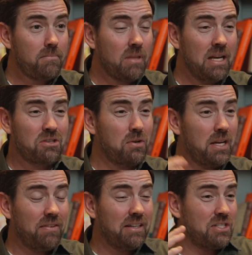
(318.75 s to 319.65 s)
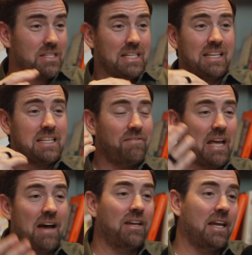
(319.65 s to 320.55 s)
And so even just as I've
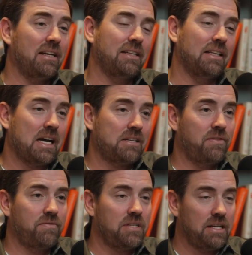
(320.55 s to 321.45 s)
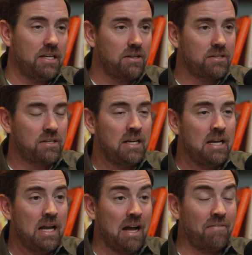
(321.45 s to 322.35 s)
navigated the last 15 years,
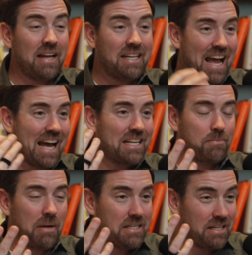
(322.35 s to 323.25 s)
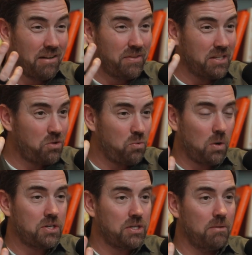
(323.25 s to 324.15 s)
I've had to ask myself this
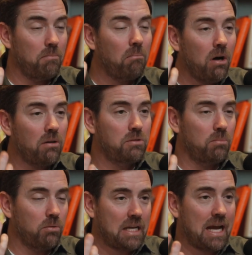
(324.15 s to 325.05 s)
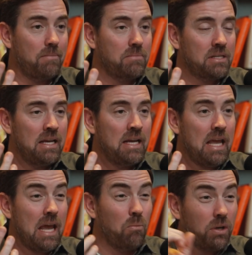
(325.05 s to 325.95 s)
question multiple times.
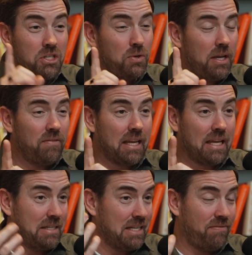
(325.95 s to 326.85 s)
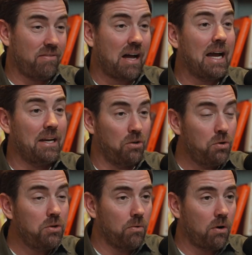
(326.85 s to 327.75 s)
And once you even can define who
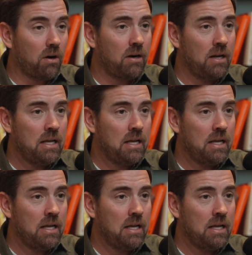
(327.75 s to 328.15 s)
you are,